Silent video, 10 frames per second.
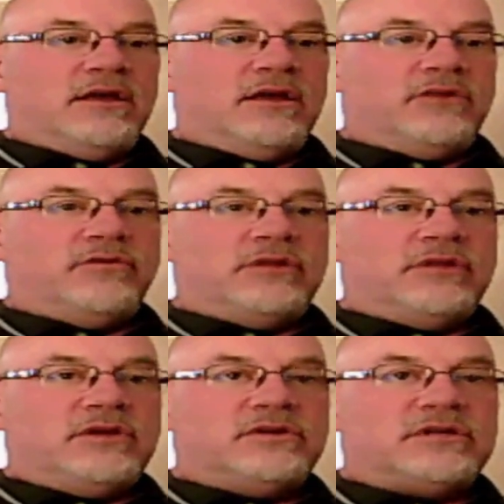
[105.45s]
through the
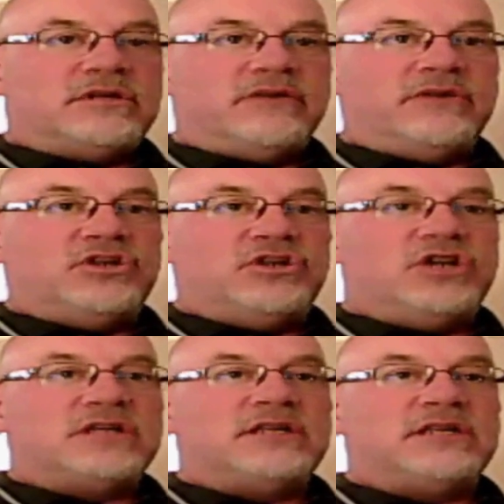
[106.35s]
use of
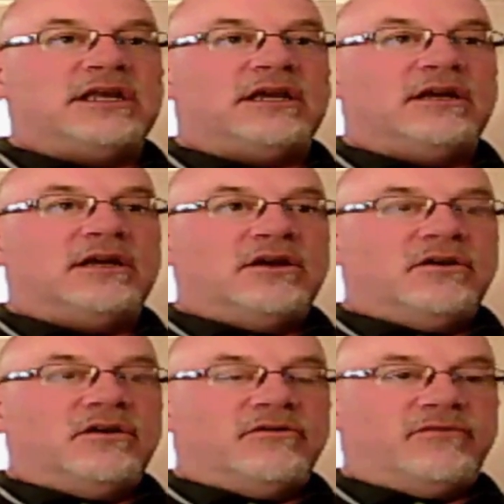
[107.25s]
ingesting
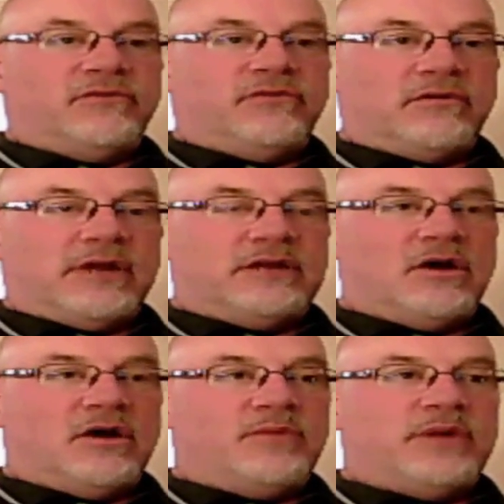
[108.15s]
fluoride
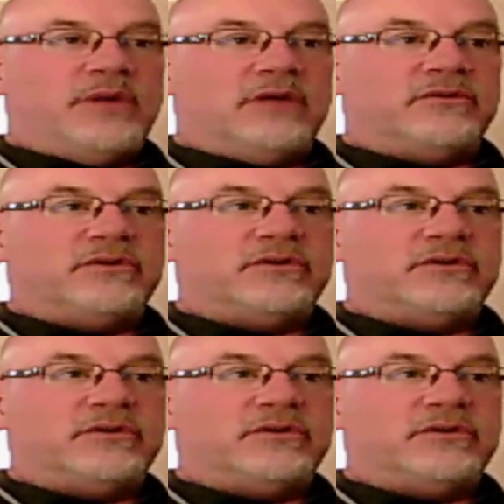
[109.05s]
compounds